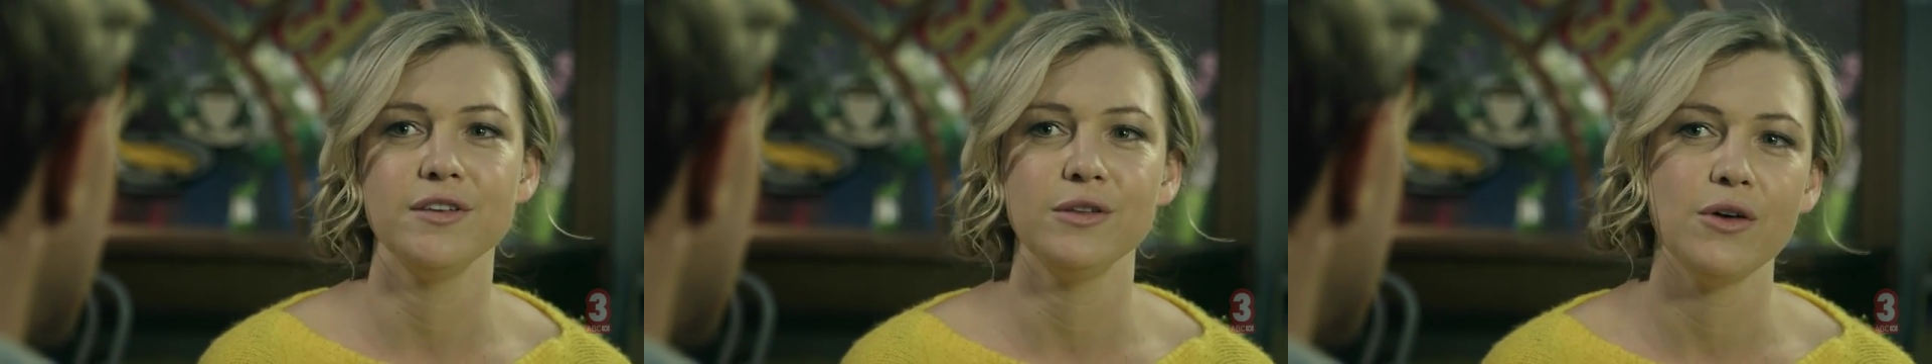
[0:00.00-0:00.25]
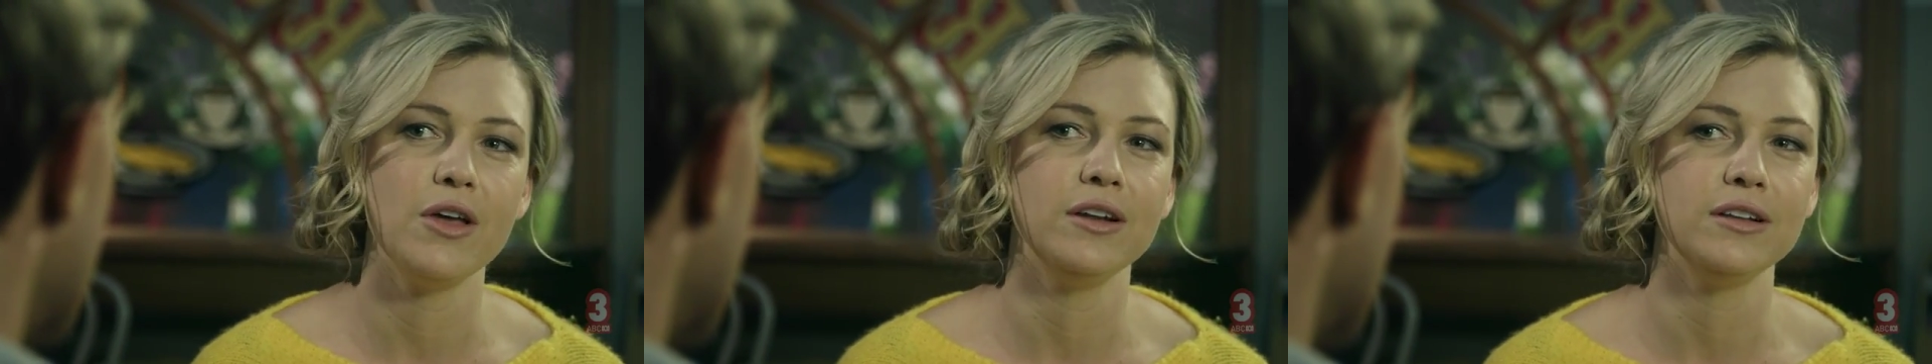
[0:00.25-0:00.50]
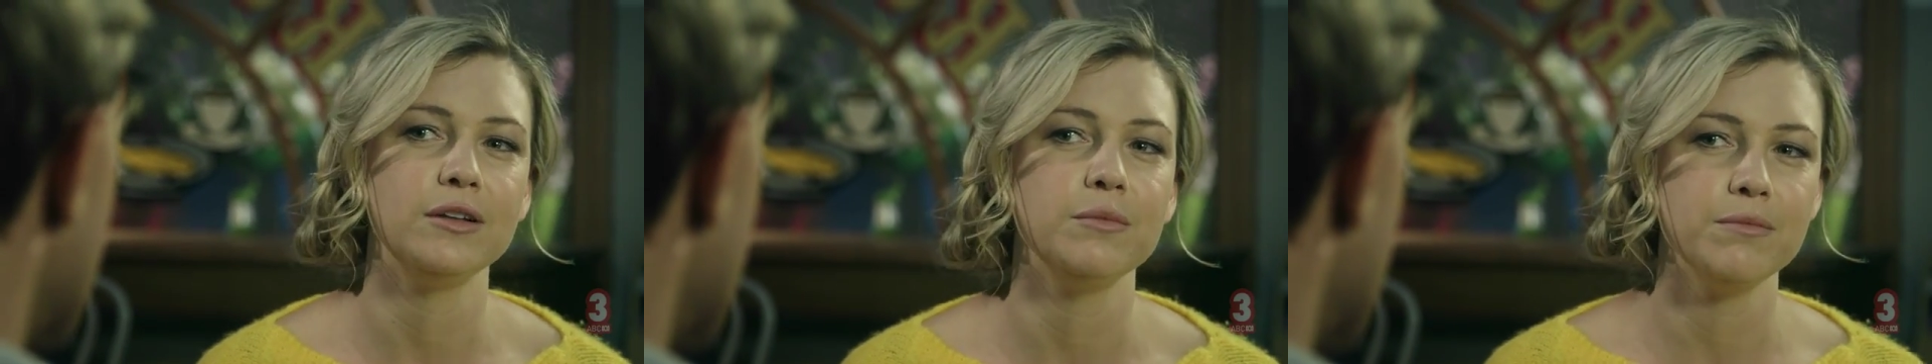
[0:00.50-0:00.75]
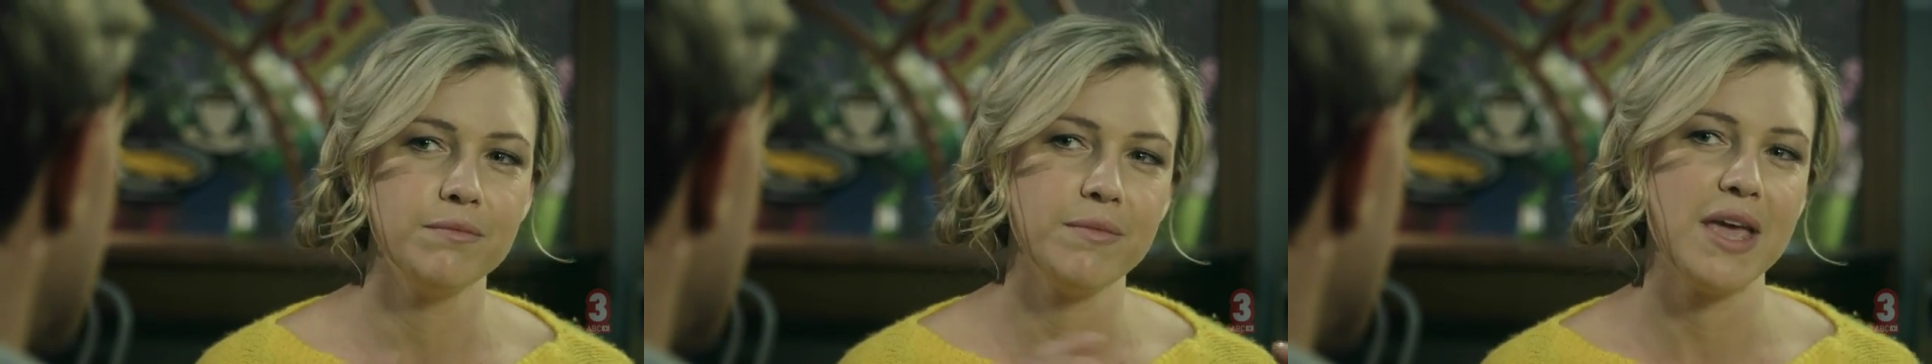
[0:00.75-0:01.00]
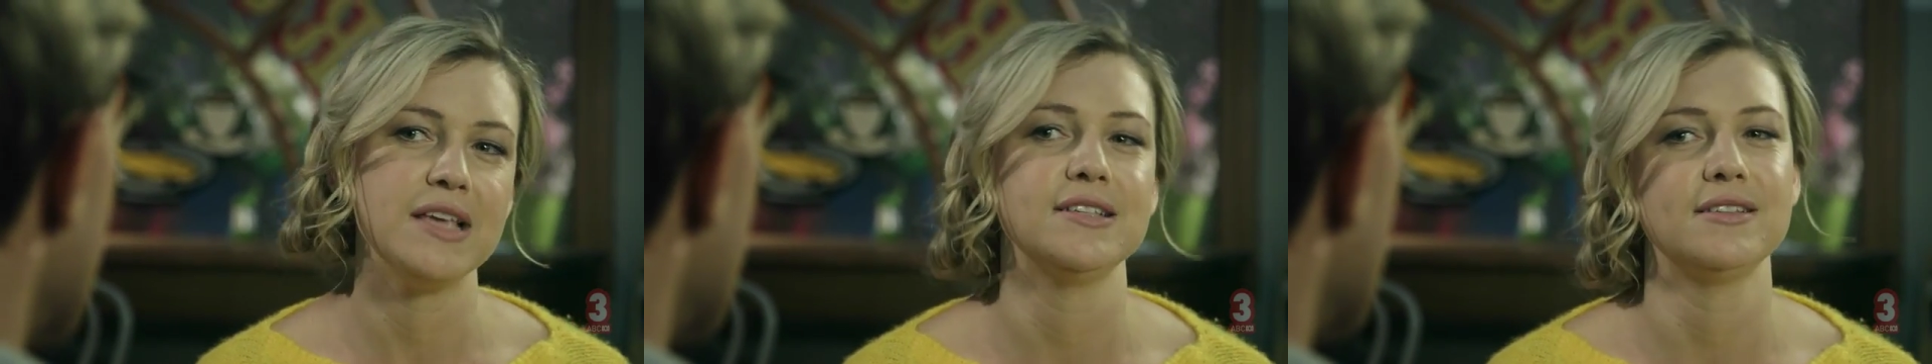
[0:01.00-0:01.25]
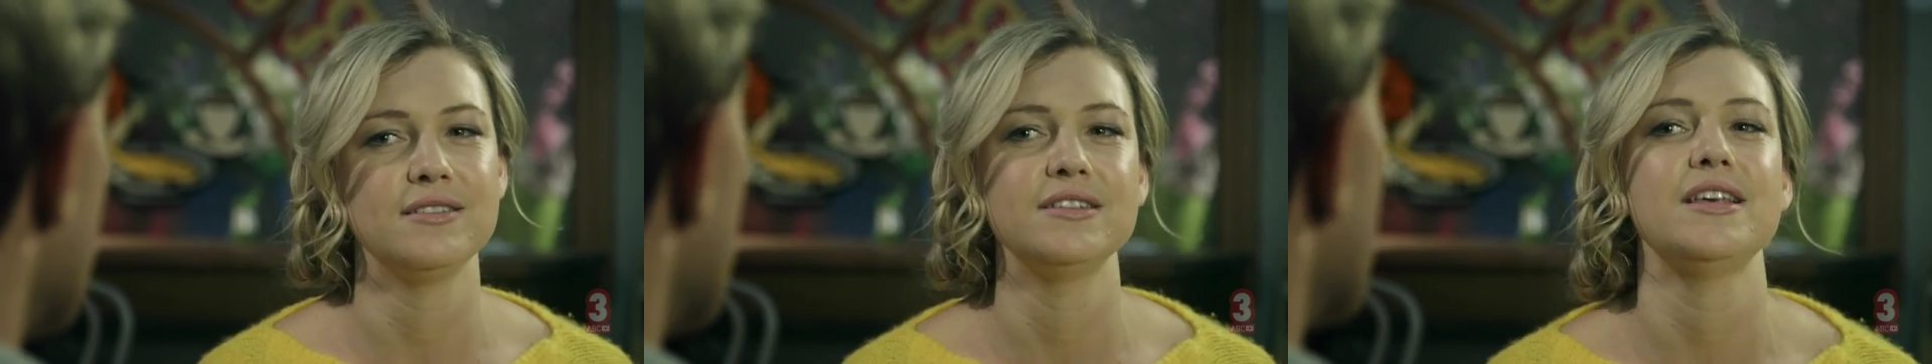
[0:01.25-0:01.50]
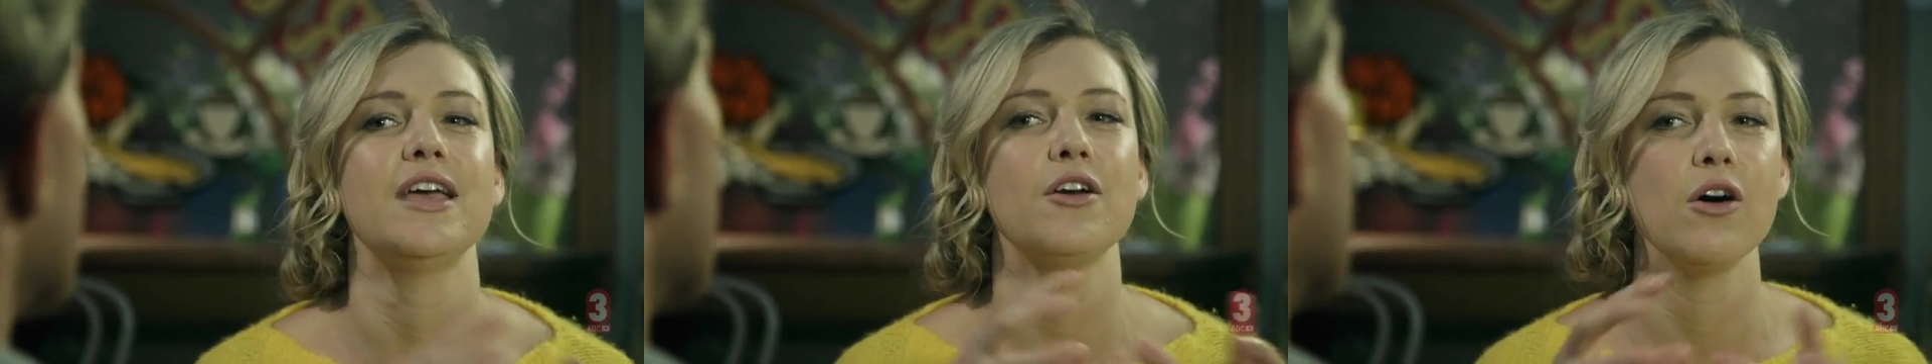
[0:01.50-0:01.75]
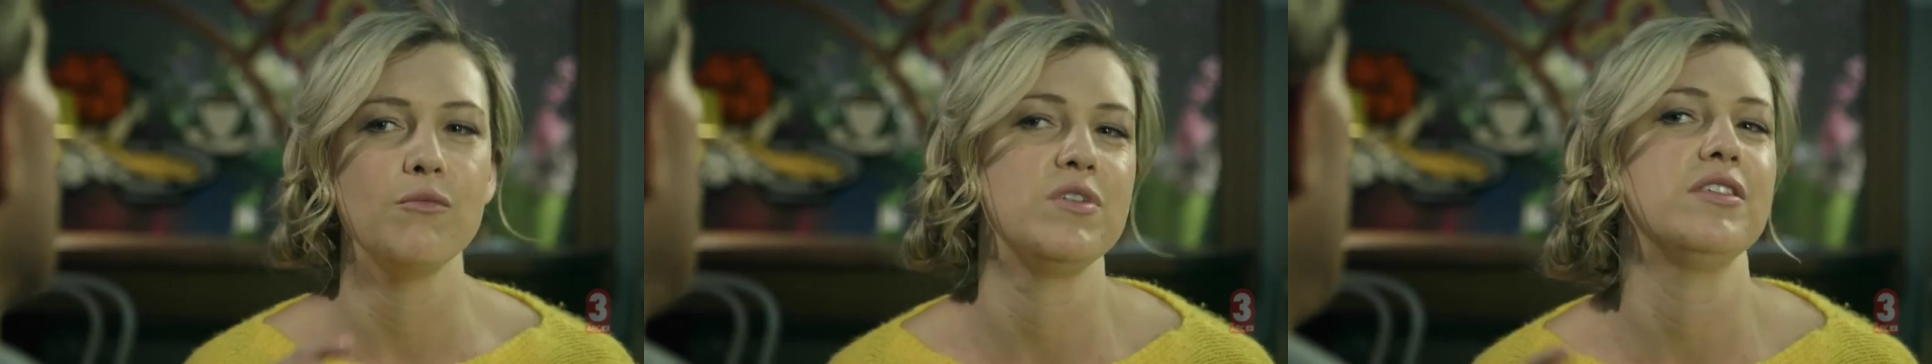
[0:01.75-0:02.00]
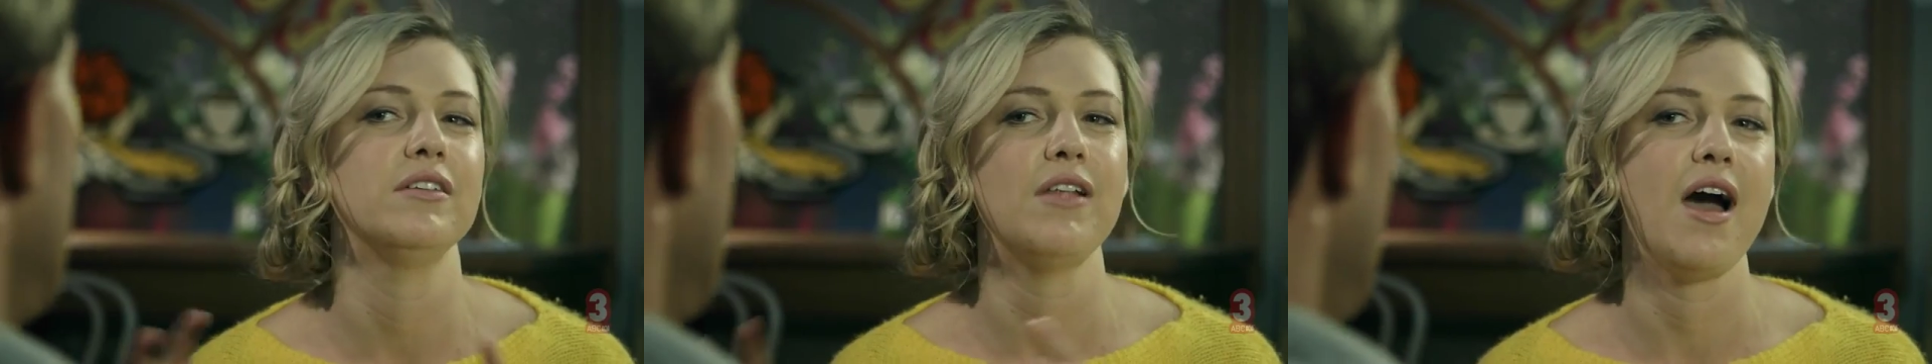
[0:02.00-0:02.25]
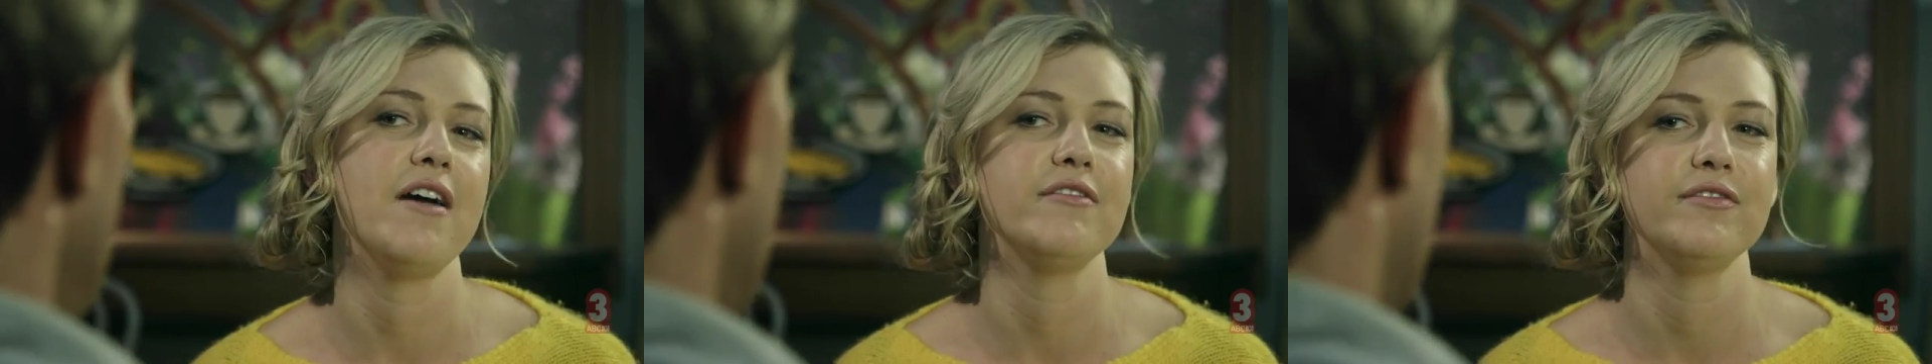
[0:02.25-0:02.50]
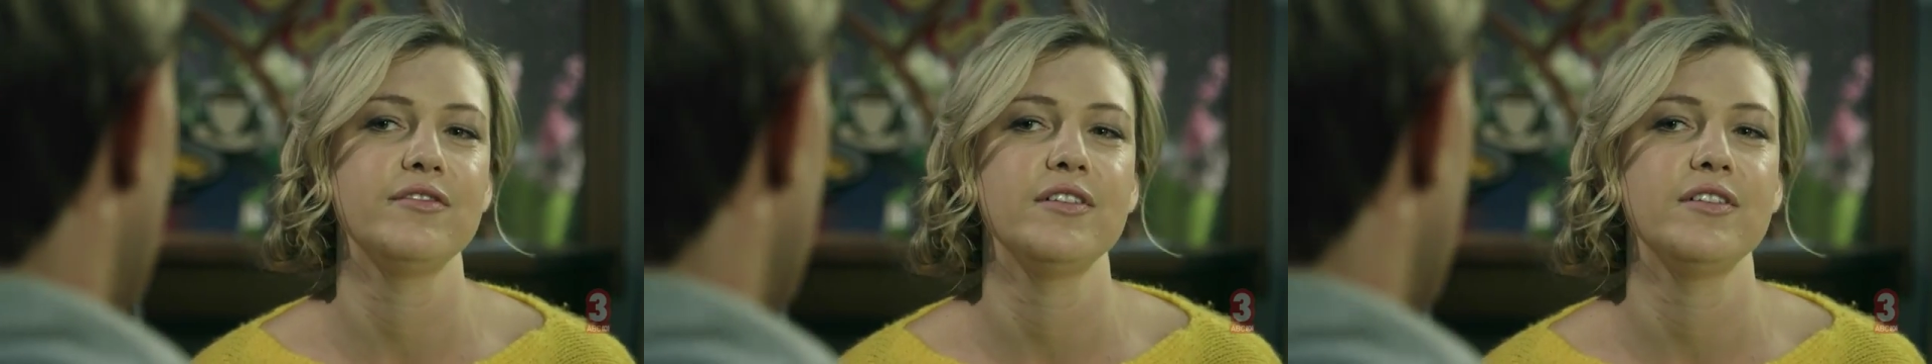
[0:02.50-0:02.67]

you learn a little piece to take on with your life.